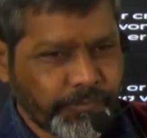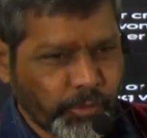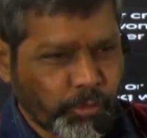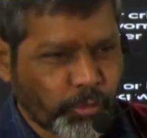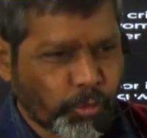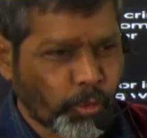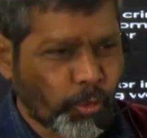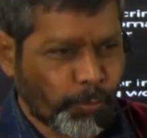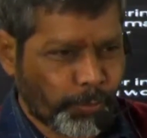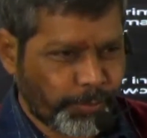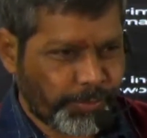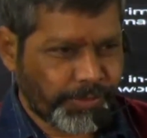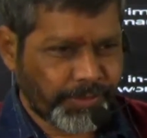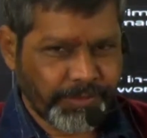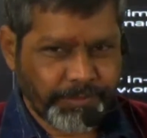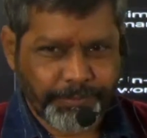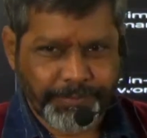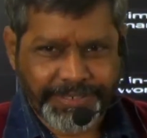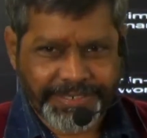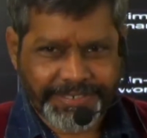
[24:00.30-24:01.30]

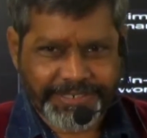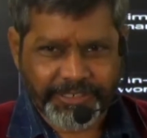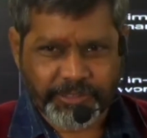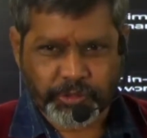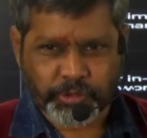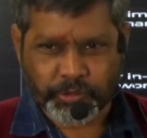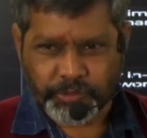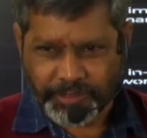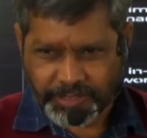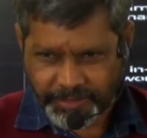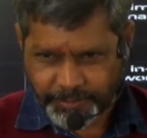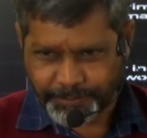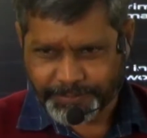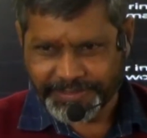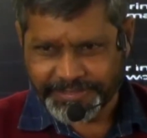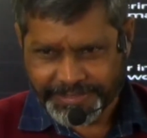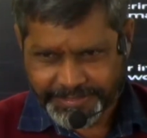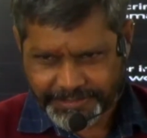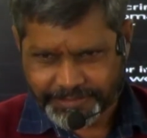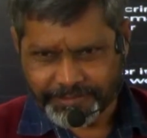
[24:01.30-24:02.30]
Group meeting should not be
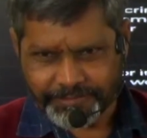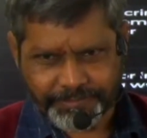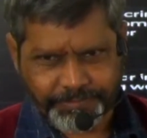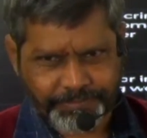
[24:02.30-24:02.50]
there.